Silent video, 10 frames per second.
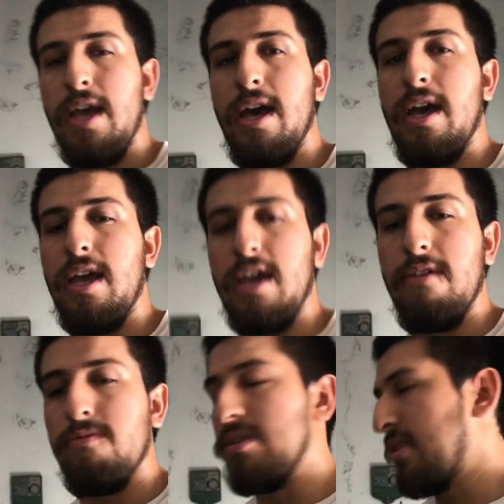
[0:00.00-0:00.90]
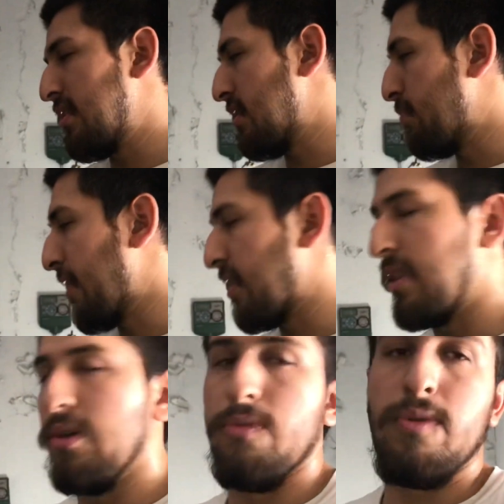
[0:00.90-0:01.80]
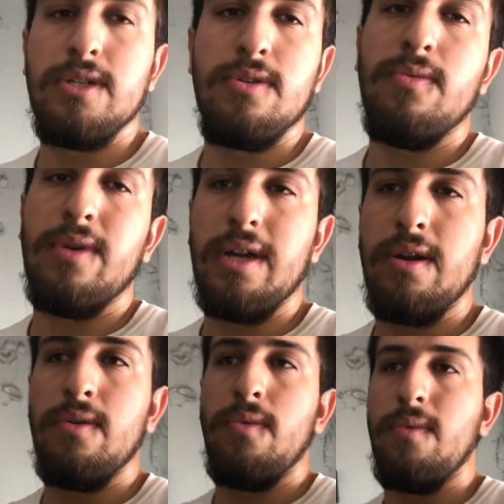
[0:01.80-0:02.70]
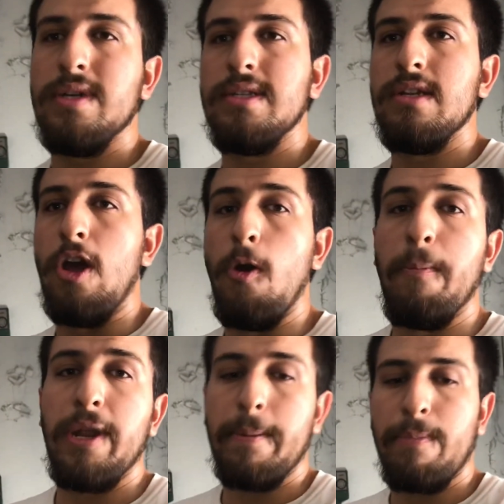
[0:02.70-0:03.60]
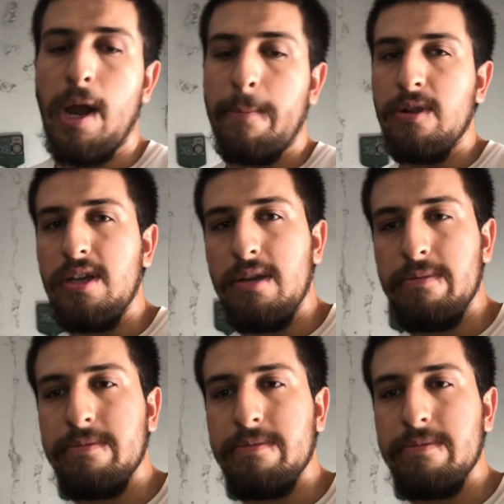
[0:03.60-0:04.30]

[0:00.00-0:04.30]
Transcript: I have reason to suspect that the original one wasn't opening properly.